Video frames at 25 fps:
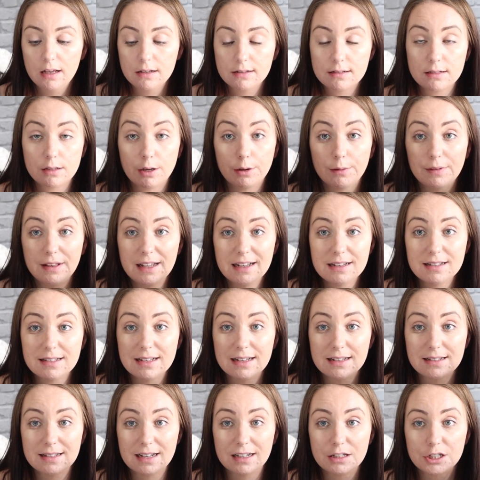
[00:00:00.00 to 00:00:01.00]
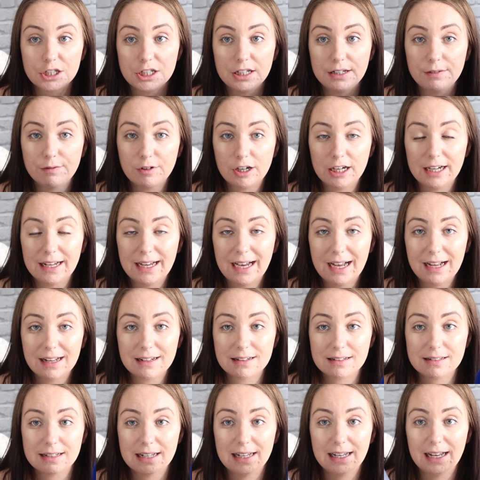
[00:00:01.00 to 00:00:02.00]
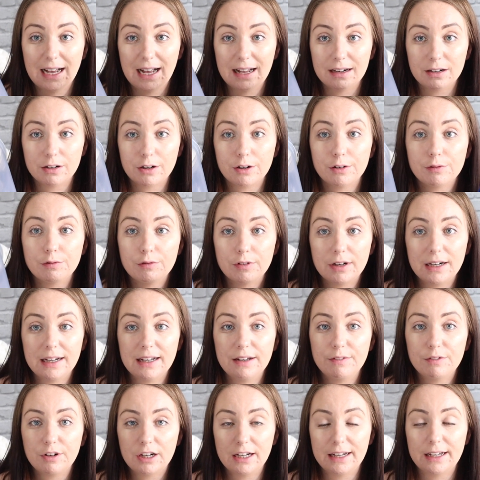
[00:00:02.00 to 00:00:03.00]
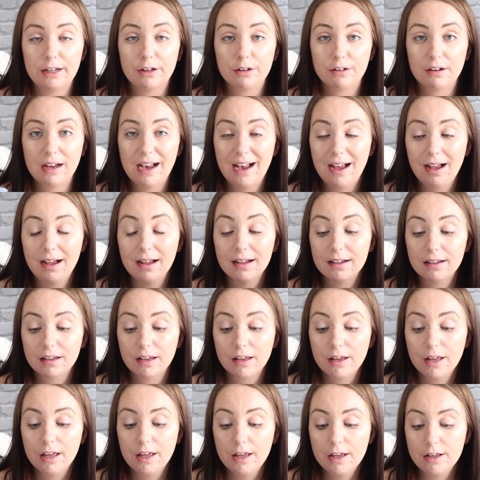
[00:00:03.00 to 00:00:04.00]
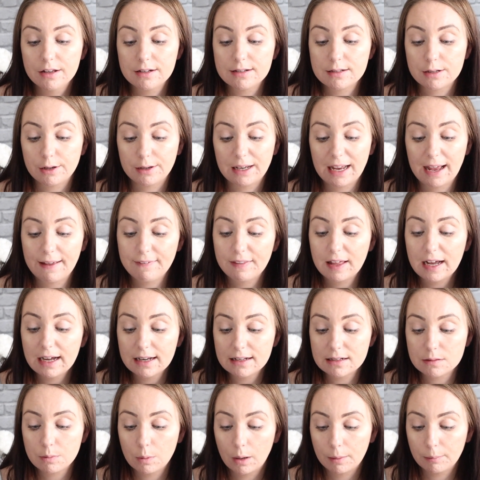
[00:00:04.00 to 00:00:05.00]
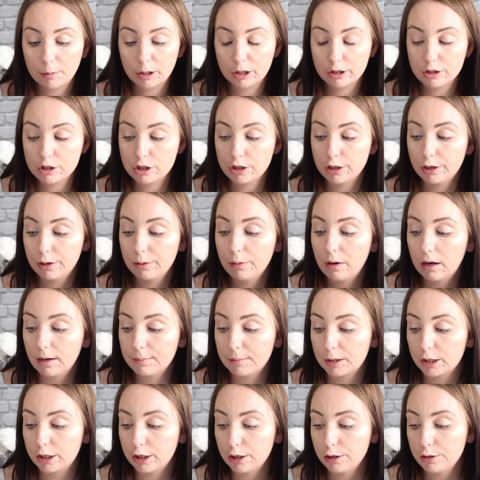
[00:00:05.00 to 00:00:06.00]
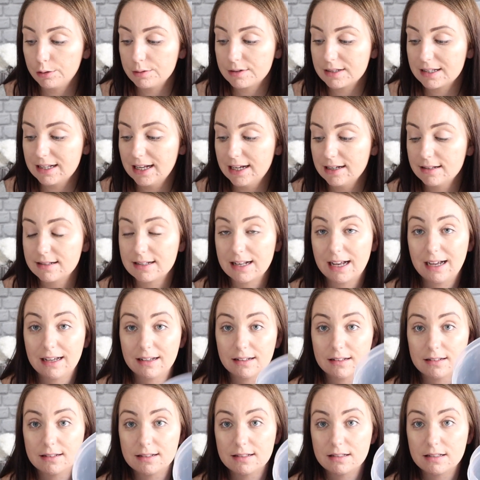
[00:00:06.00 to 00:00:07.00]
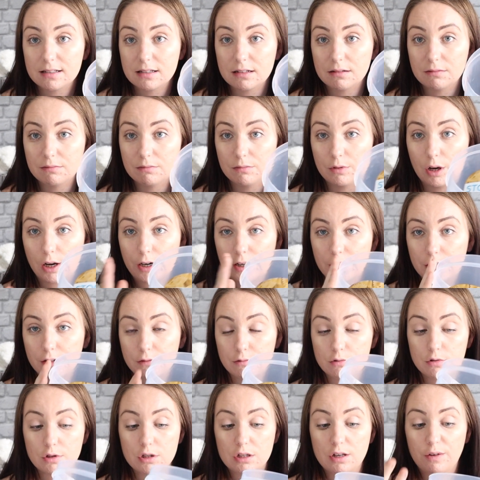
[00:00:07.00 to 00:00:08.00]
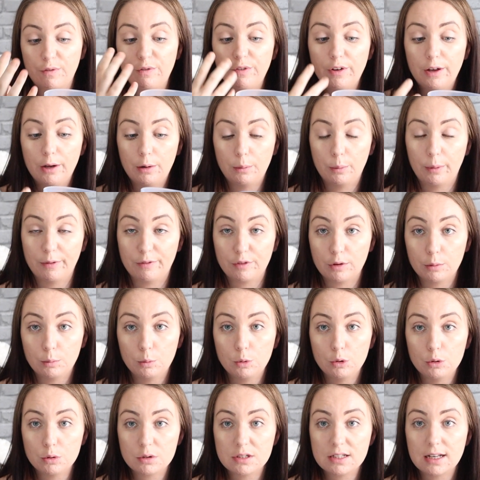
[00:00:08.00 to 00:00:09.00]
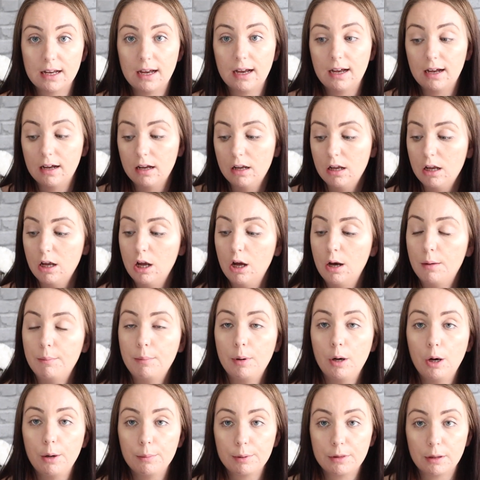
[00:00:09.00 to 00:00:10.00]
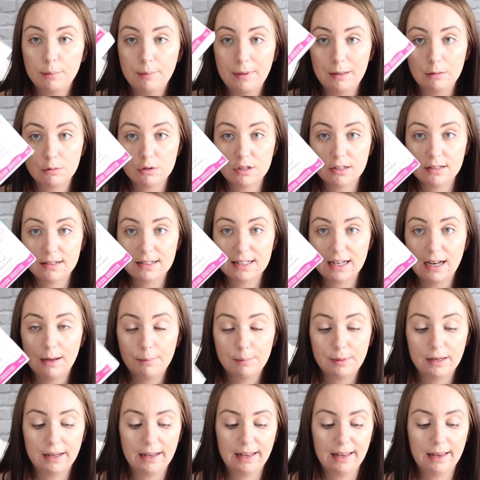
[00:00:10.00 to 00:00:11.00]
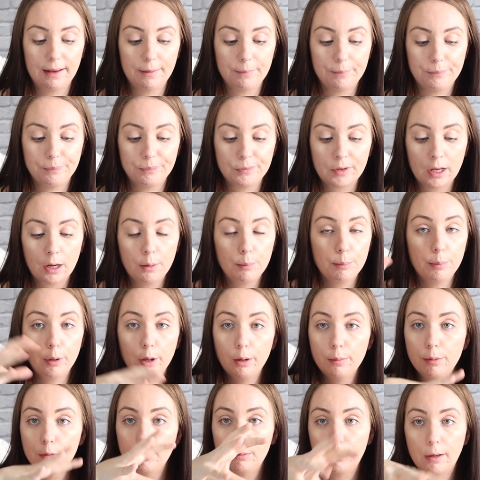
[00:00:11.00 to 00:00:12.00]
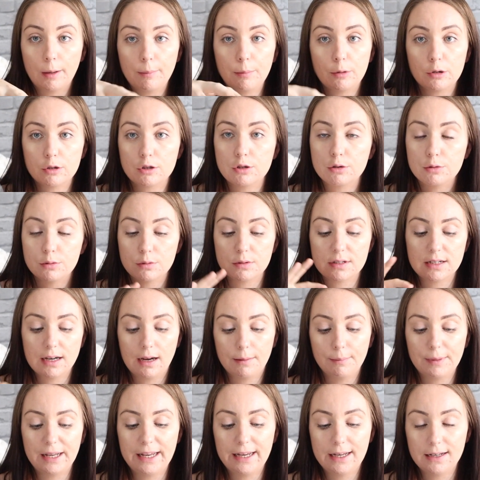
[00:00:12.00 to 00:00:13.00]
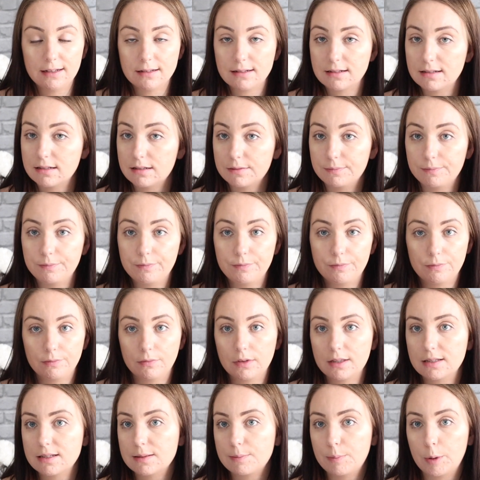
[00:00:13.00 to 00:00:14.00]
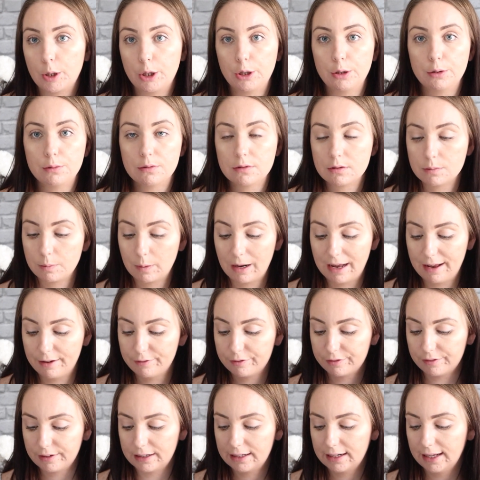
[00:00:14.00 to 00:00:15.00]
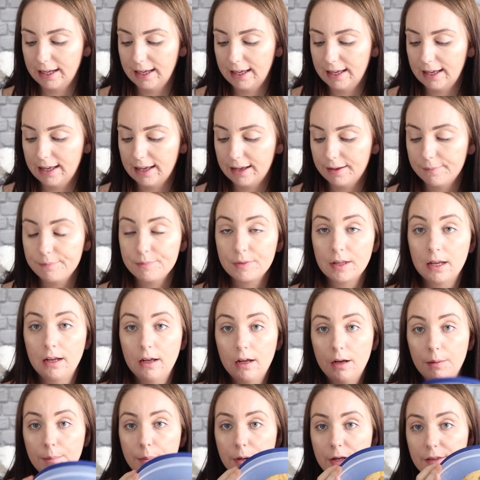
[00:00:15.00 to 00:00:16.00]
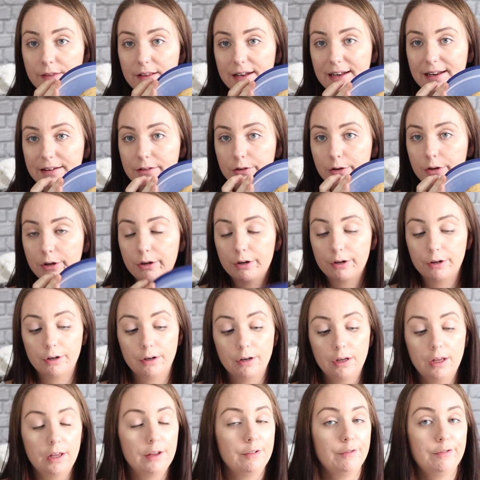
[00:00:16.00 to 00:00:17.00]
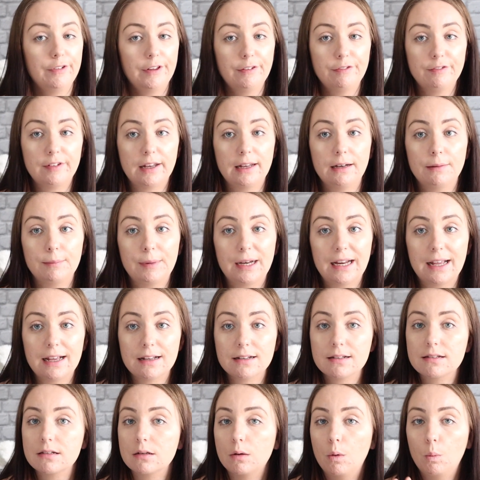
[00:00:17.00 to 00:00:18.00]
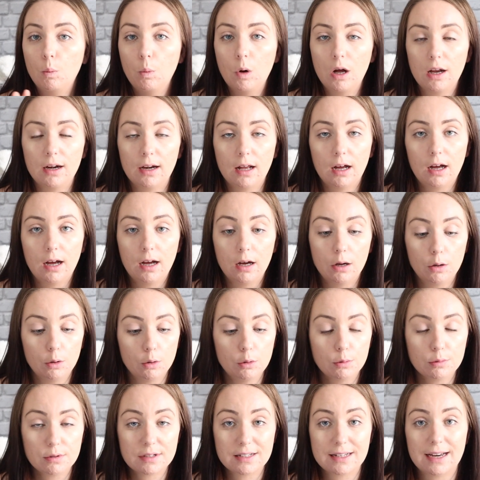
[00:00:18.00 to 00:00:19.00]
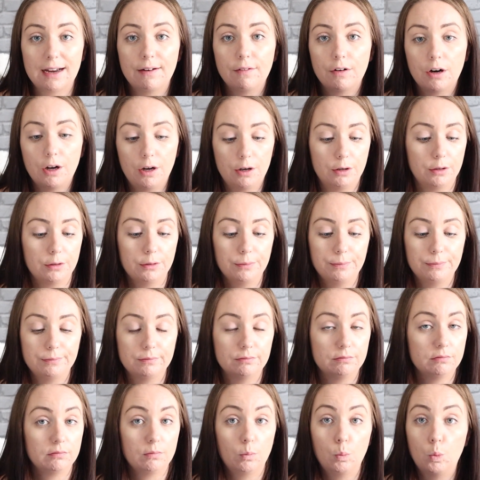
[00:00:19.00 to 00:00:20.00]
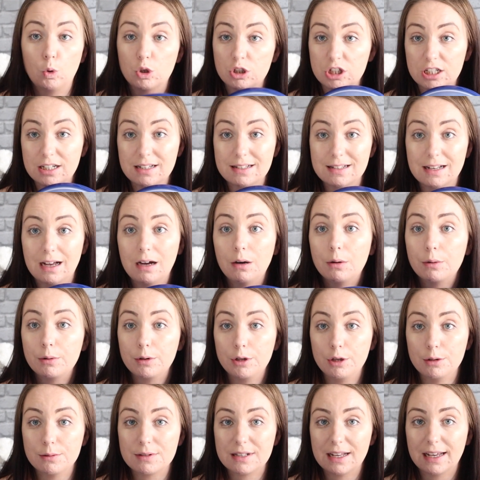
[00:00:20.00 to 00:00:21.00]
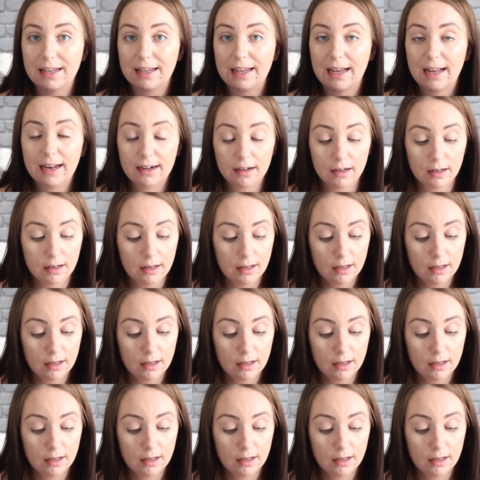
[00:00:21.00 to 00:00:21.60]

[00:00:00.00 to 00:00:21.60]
So this is actually really handy and a really good hack. So yeah, that is what I'm gonna do. I'm gonna use this as like to fill with the water, pop the Milton tablet in, pop all my bottles, dummies, spoons, whatever in here, put the lid on, 15 minutes, voila, all sterile, wash this out, use it again.